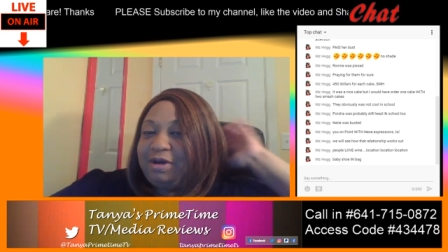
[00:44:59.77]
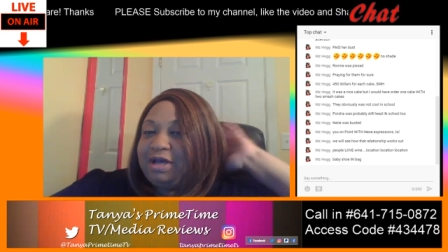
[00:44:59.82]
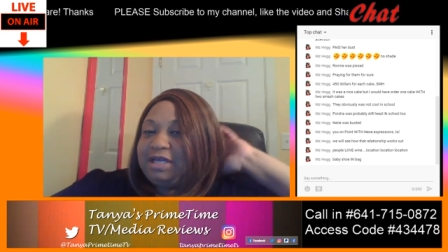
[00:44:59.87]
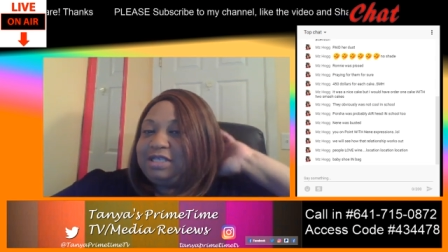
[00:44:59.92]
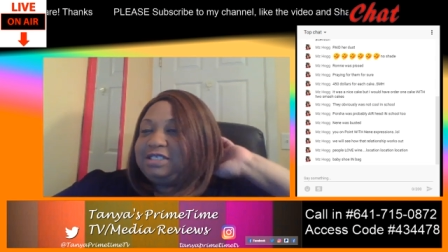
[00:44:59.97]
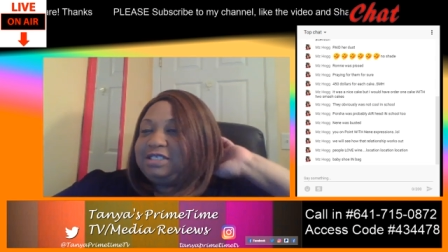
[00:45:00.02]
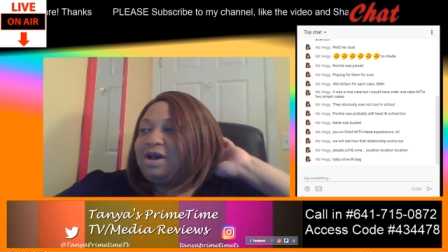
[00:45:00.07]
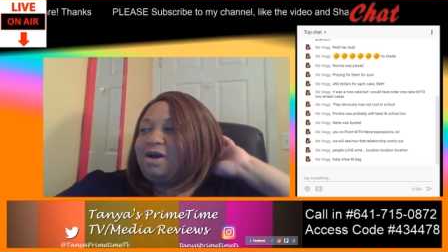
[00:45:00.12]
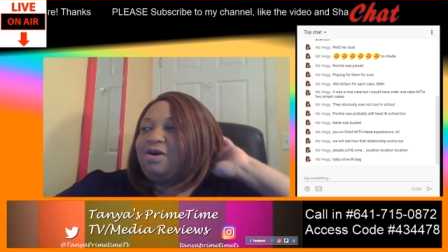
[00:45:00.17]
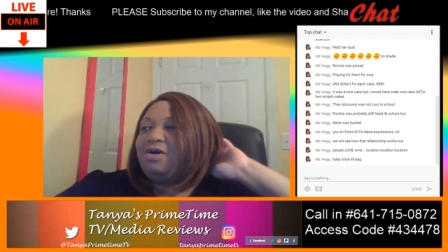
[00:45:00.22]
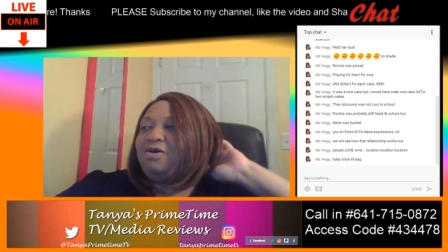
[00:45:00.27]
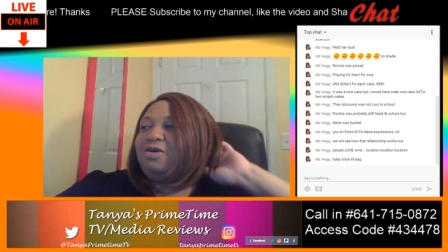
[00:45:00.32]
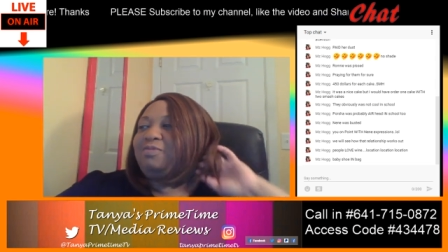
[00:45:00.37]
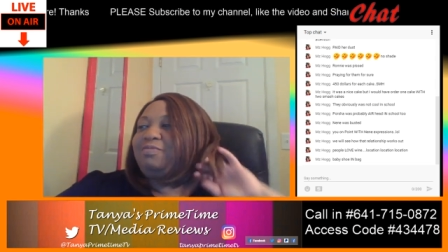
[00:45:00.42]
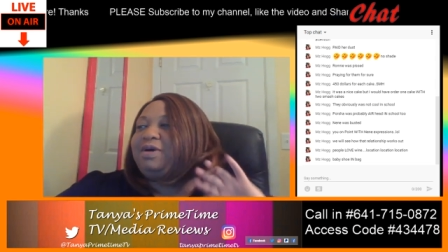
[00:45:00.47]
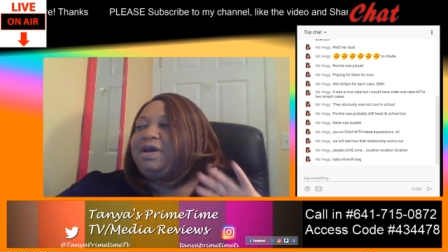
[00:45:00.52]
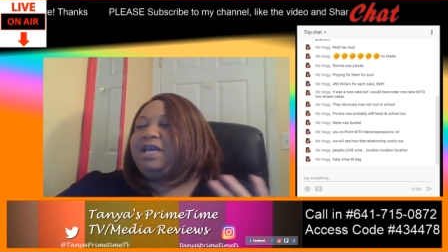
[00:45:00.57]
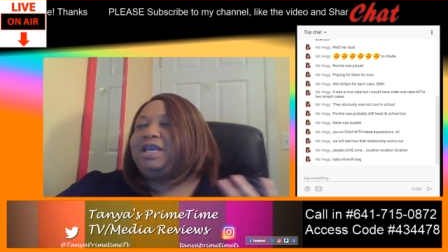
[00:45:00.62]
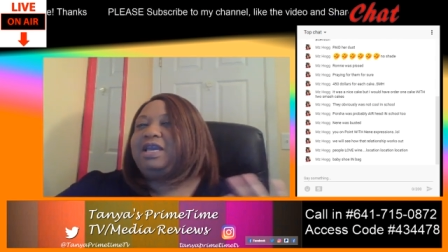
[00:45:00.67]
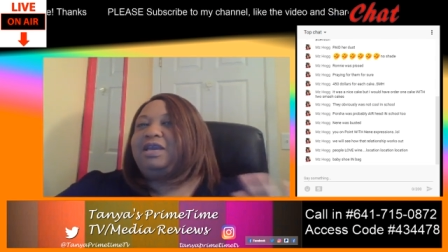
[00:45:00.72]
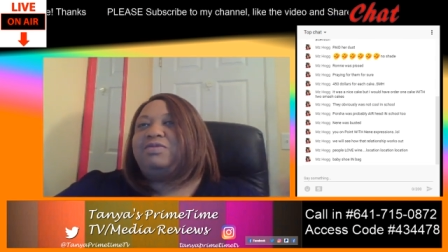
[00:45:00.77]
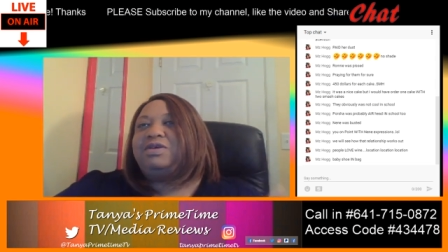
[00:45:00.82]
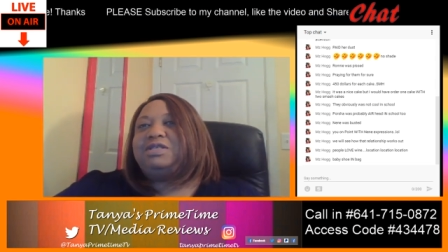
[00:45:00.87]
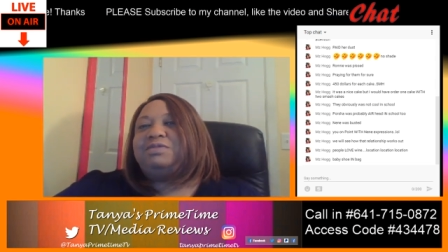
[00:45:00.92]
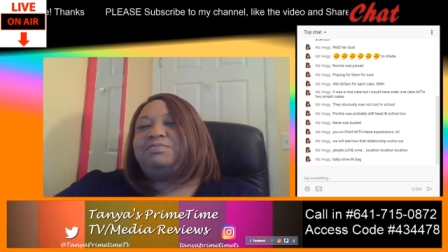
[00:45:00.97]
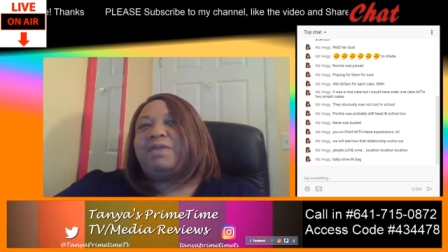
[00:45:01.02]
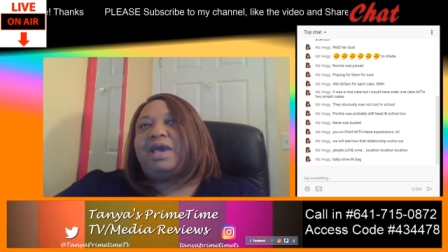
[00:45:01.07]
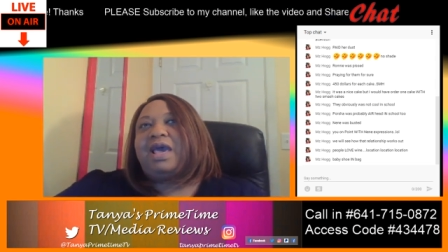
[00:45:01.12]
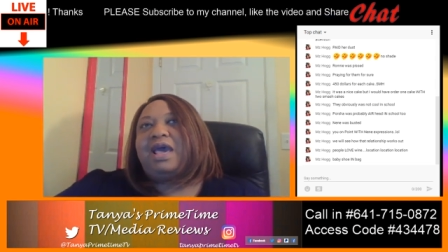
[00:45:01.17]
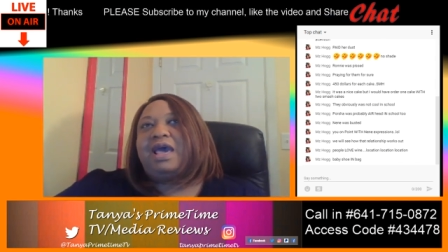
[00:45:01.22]
but so, but he
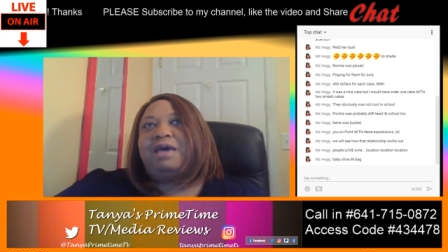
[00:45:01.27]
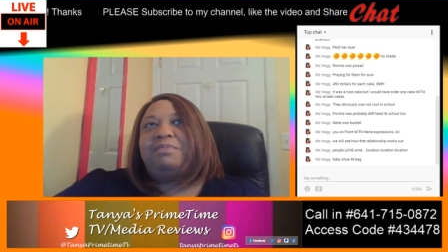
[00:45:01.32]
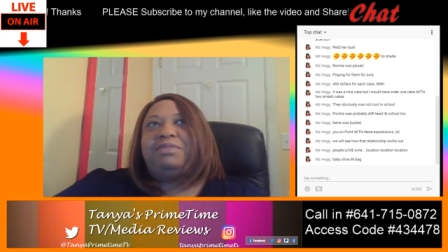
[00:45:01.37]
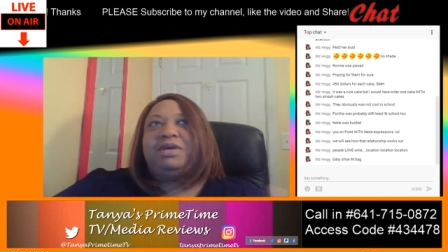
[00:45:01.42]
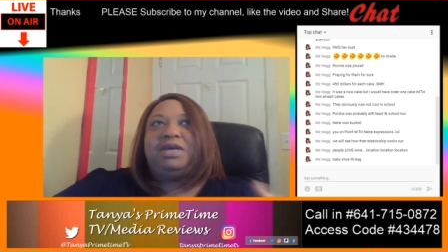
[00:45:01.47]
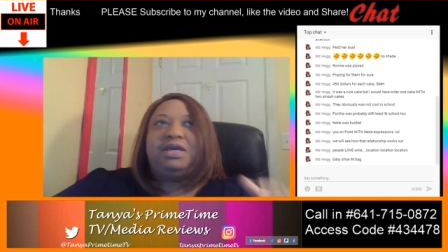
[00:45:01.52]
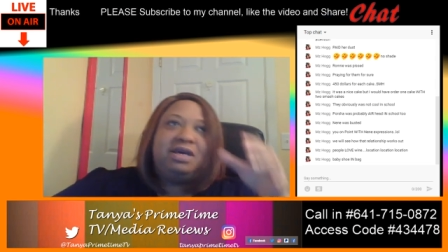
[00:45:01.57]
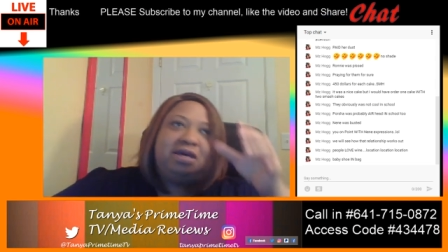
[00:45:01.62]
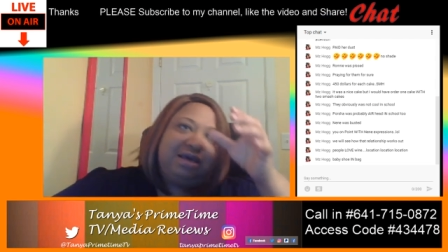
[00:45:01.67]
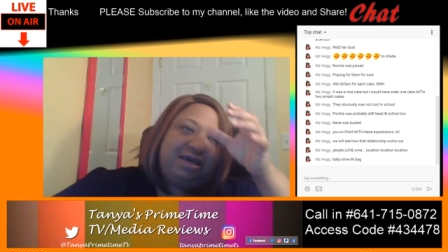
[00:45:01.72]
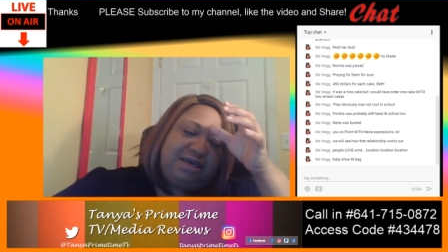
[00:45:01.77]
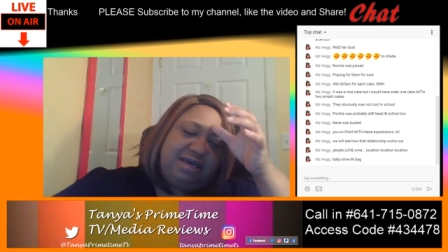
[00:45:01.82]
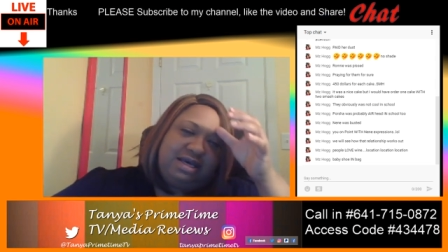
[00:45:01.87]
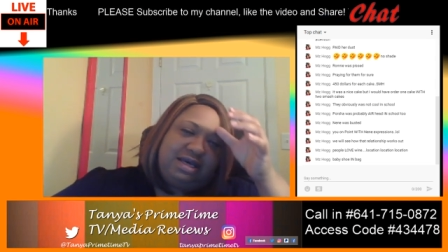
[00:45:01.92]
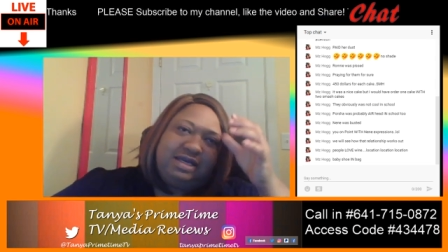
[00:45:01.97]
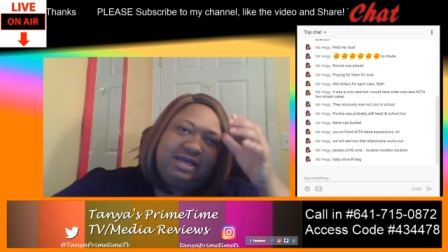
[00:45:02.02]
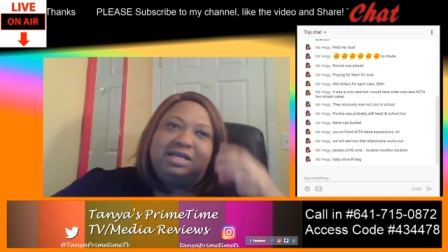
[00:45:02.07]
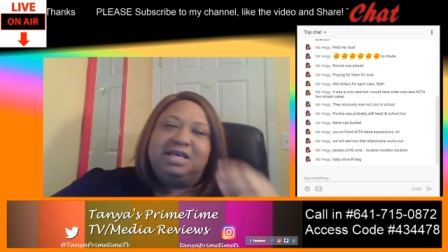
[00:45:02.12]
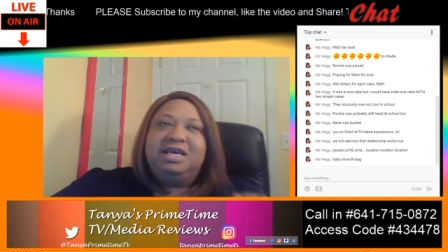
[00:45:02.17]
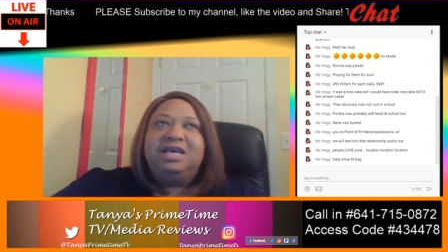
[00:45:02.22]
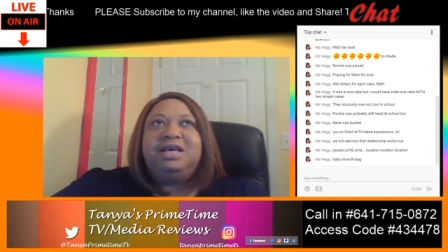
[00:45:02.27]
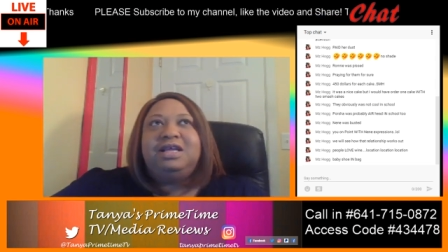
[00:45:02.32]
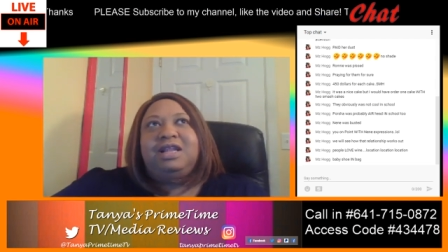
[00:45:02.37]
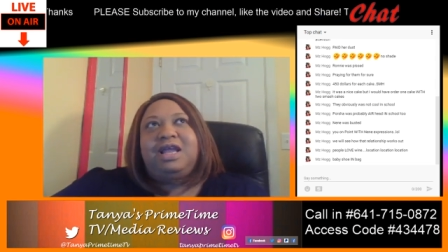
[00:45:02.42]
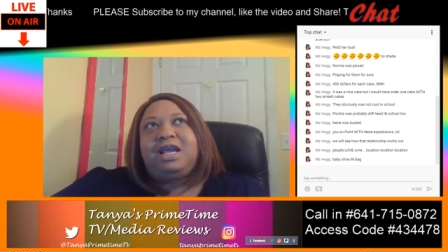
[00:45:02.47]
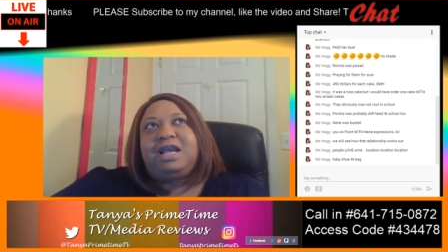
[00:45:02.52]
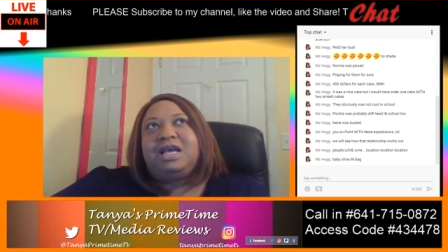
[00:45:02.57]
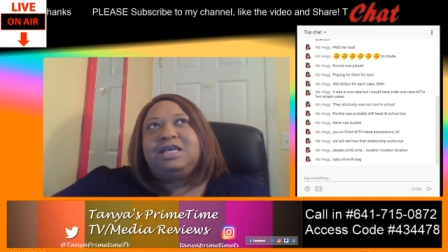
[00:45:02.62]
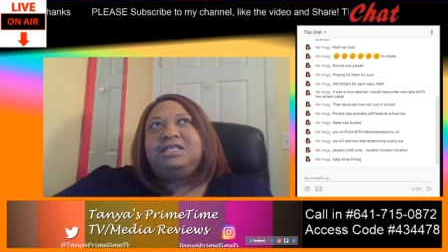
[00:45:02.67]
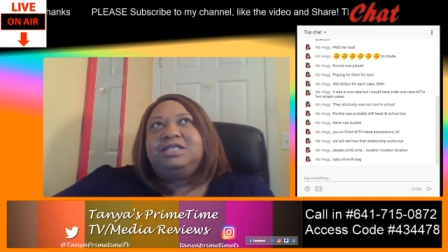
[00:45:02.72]
was mad because,
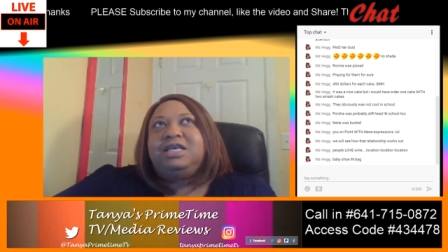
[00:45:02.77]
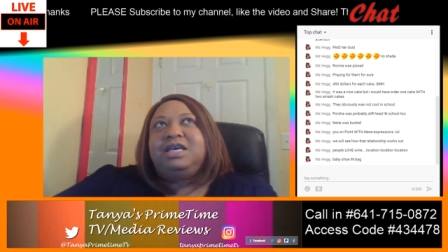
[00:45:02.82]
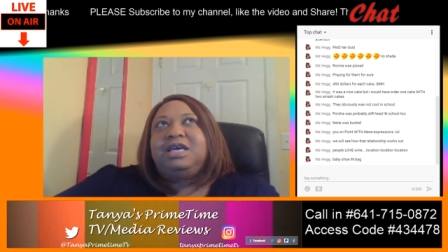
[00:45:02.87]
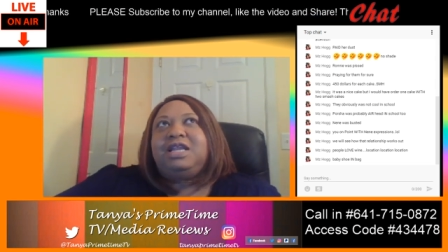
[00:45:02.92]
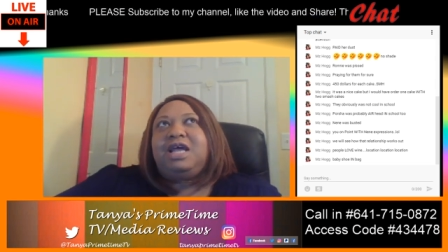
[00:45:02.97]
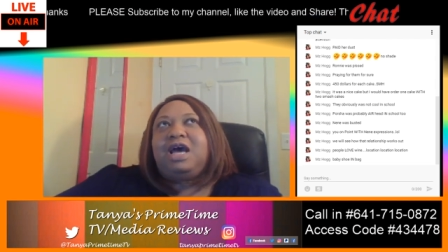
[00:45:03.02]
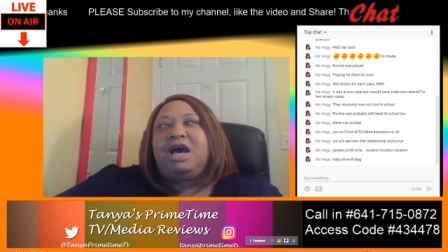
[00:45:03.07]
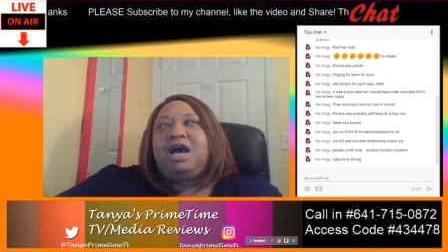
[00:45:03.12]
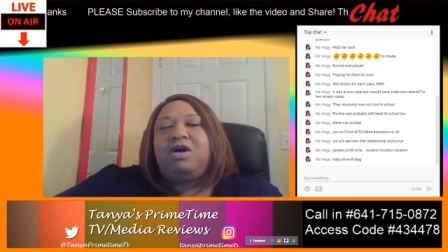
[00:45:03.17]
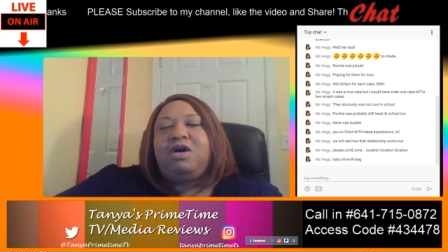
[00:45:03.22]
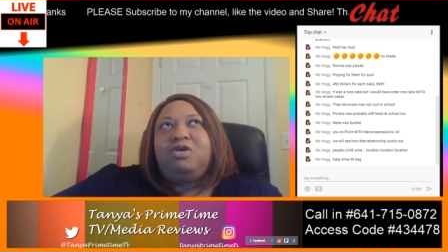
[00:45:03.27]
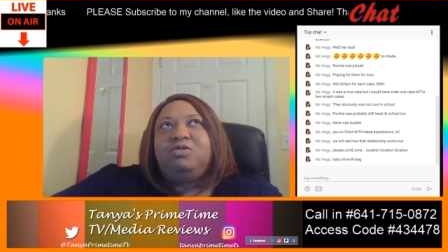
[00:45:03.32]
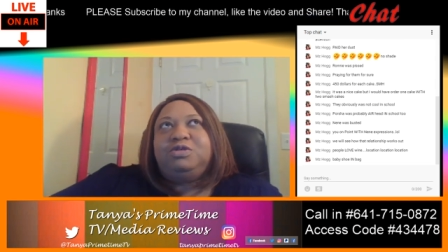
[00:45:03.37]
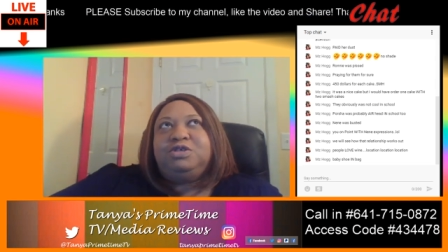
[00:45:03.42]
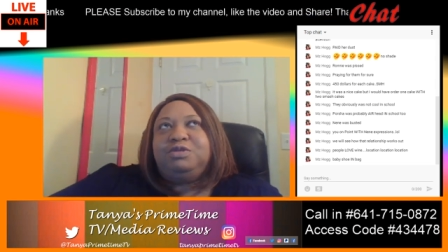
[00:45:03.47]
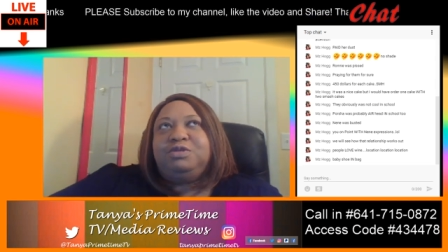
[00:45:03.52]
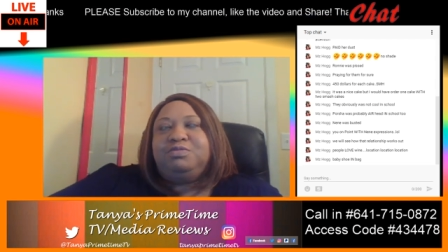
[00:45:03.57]
like I said, I hope